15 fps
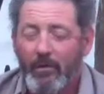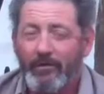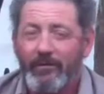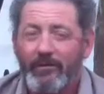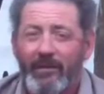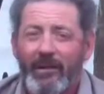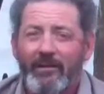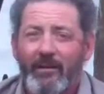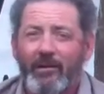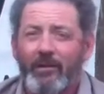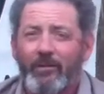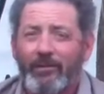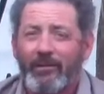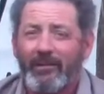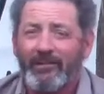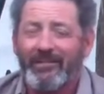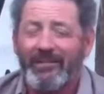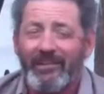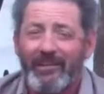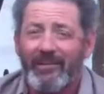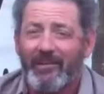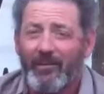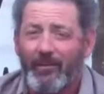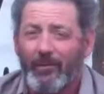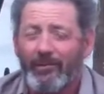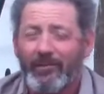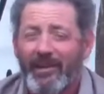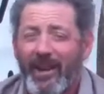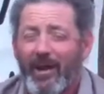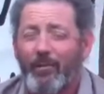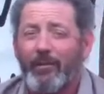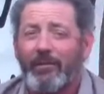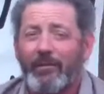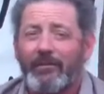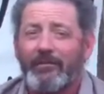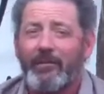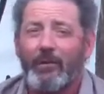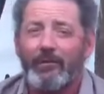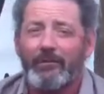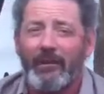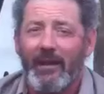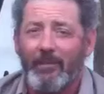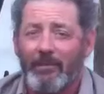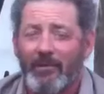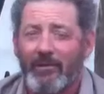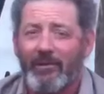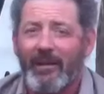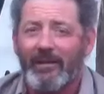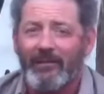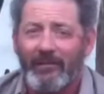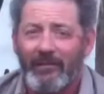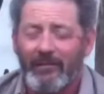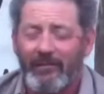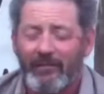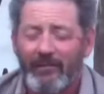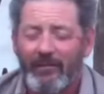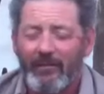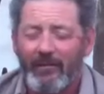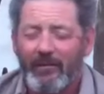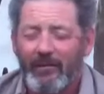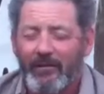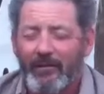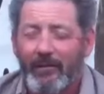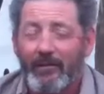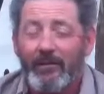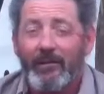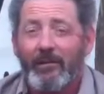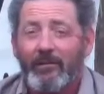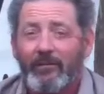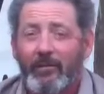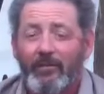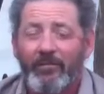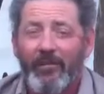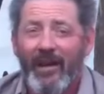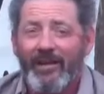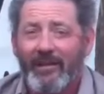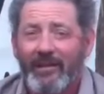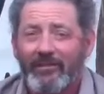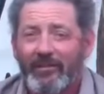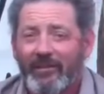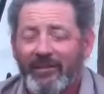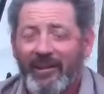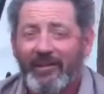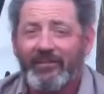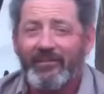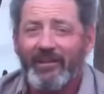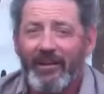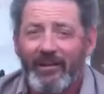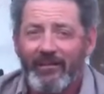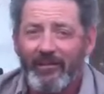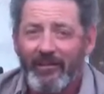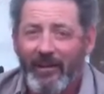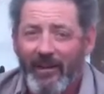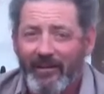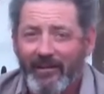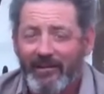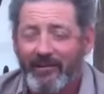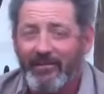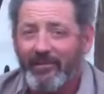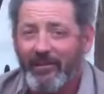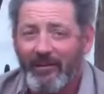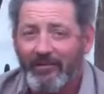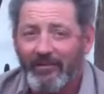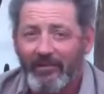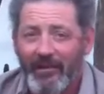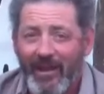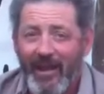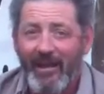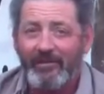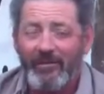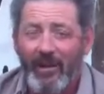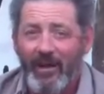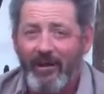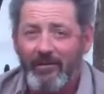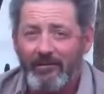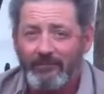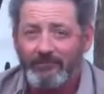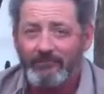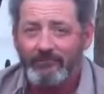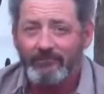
What did they know, these CEOs, and how were they so damn collected, so financially educated and intellectually agile?